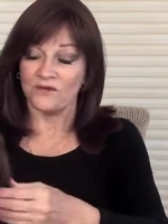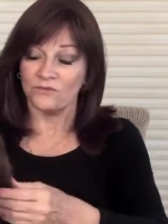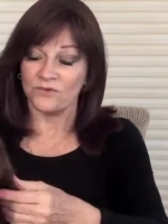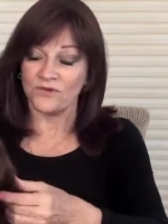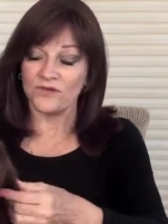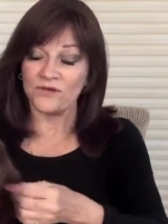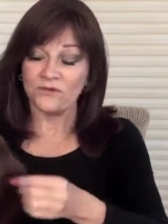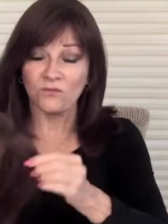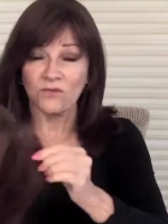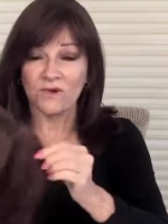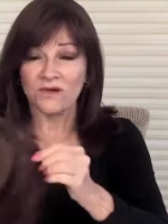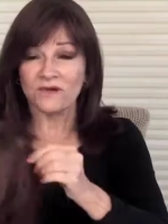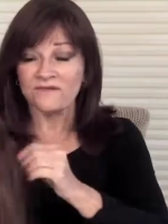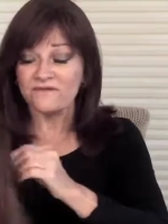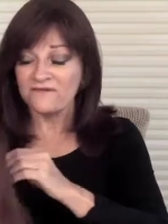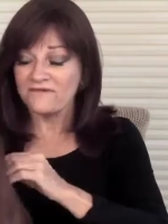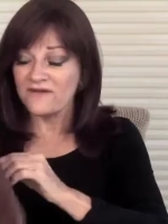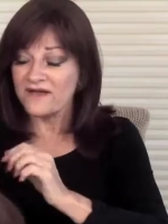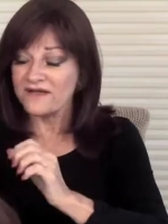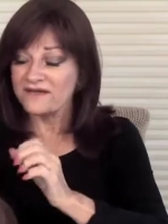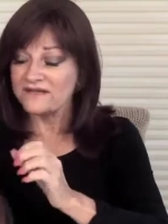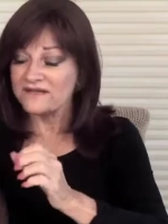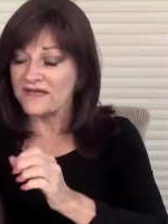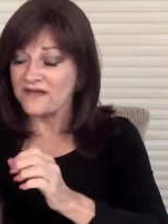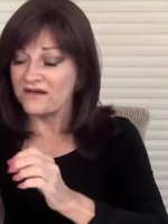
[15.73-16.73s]
What I want to
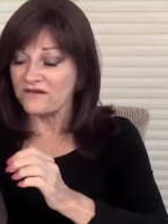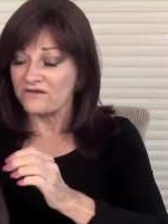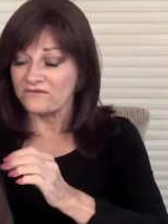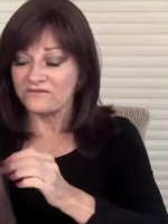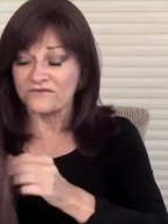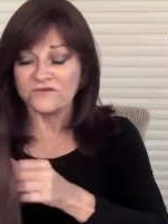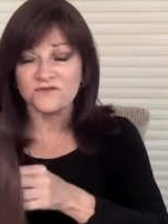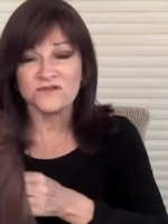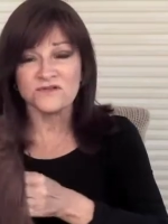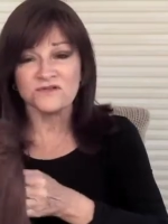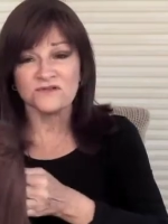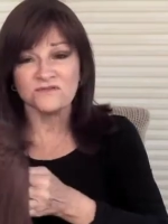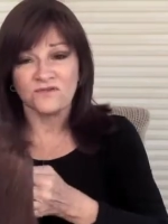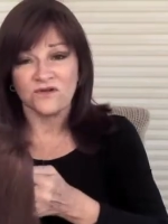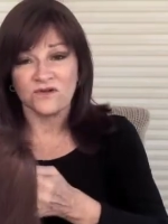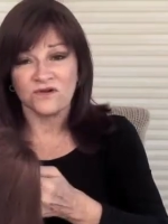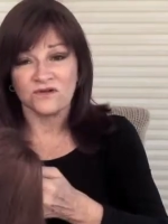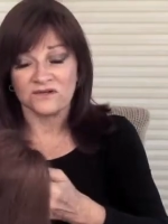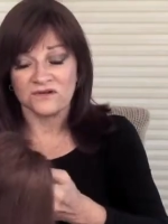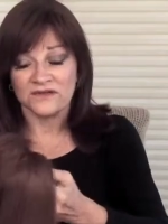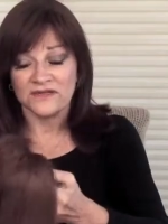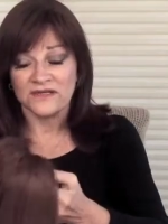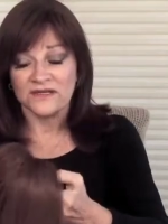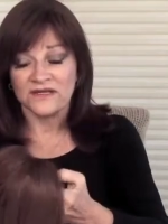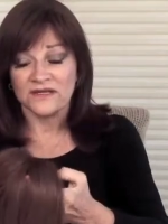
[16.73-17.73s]
find out, first of
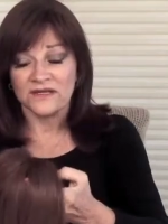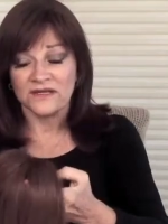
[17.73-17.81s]
all,